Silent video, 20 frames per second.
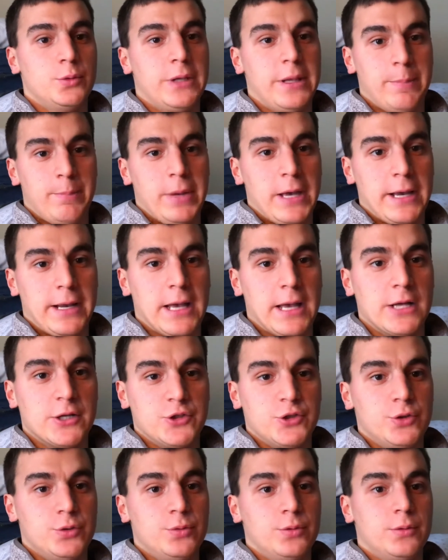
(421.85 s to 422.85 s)
get back
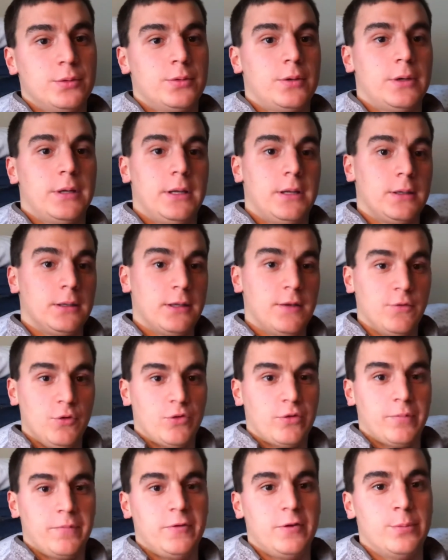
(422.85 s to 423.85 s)
at you and give you
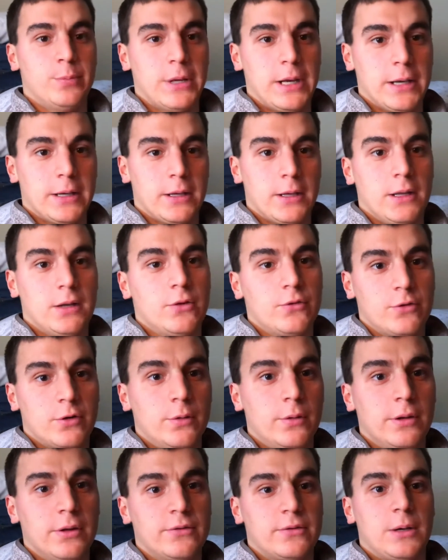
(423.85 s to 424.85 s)
some feedback. And as
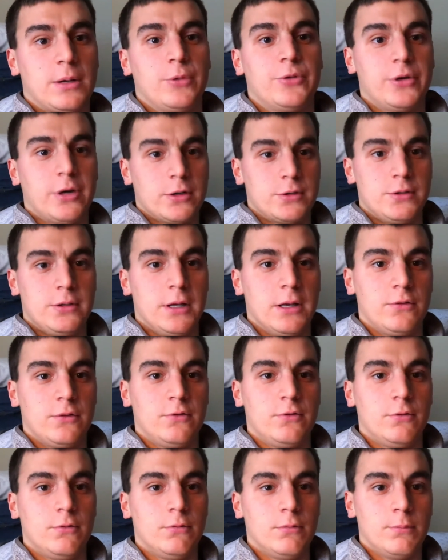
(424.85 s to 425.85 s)
always, I'll talk to you guys
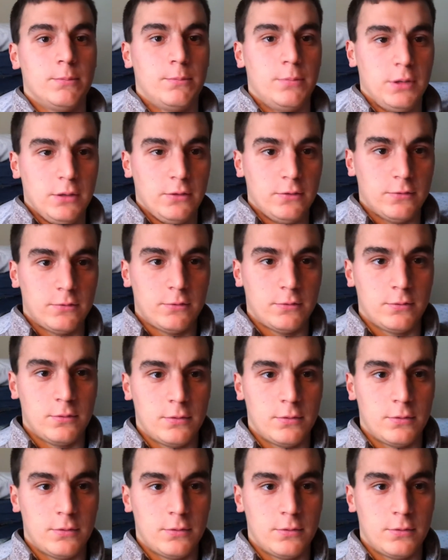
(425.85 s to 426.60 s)
soon. Peace.